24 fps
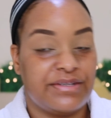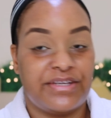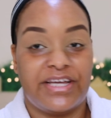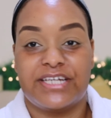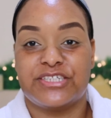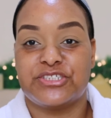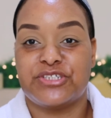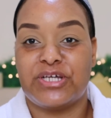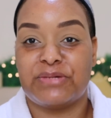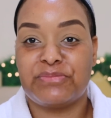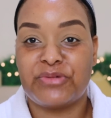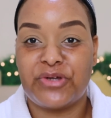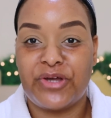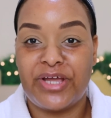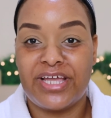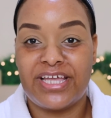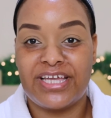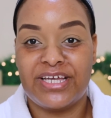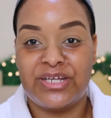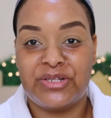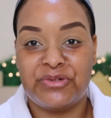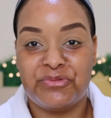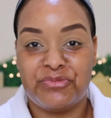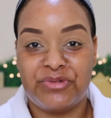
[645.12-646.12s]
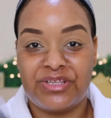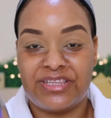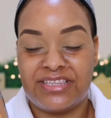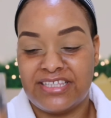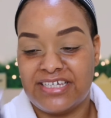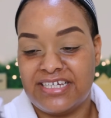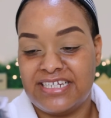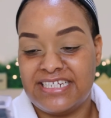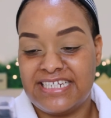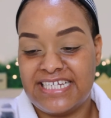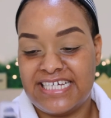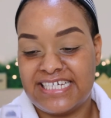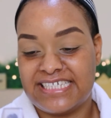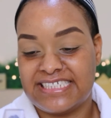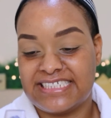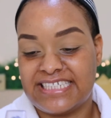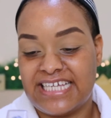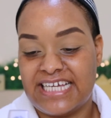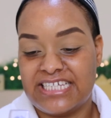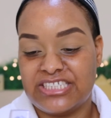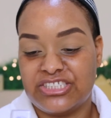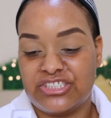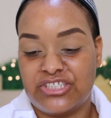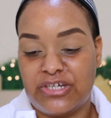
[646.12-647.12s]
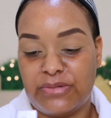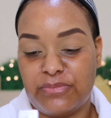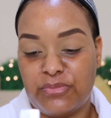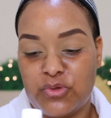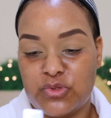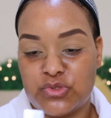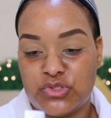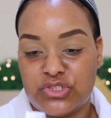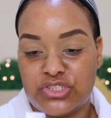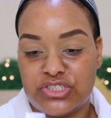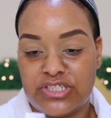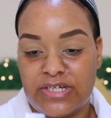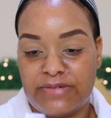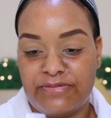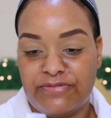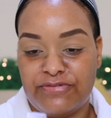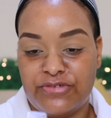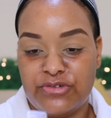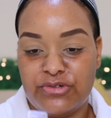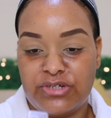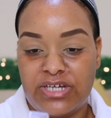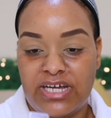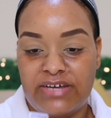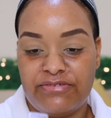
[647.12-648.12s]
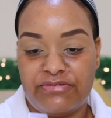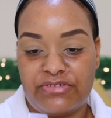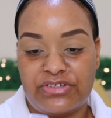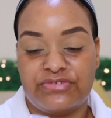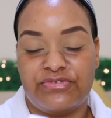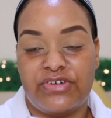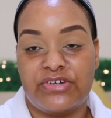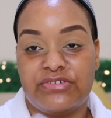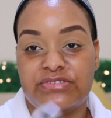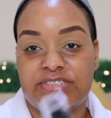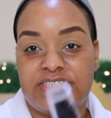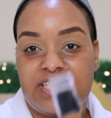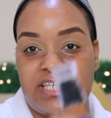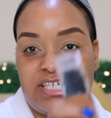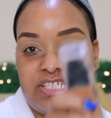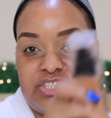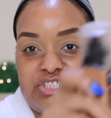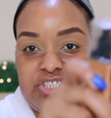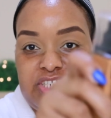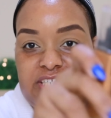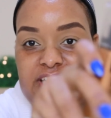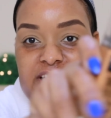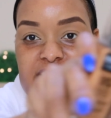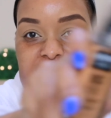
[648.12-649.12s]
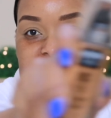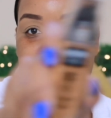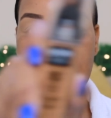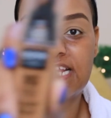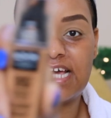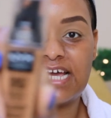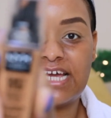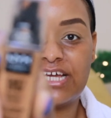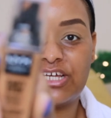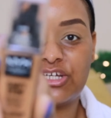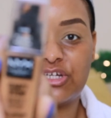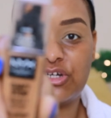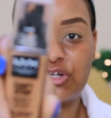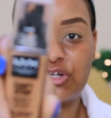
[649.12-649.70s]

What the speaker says: Okay, so I'm going in with the NYX Can't Stop Won't Stop Full Coverage Foundation, and I